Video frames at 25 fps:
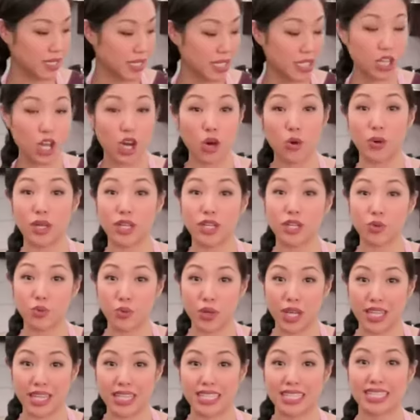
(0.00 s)
gonna go in
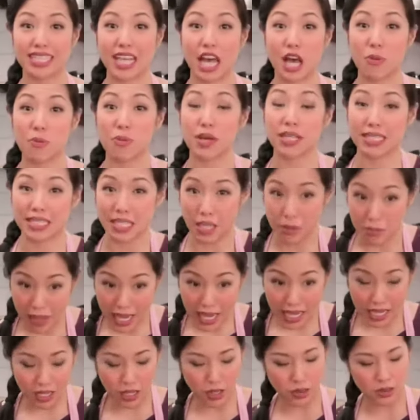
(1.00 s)
with some
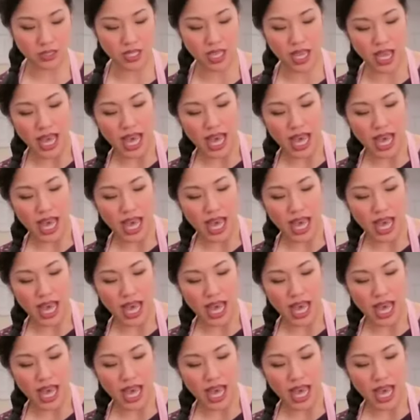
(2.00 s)
tomatoes.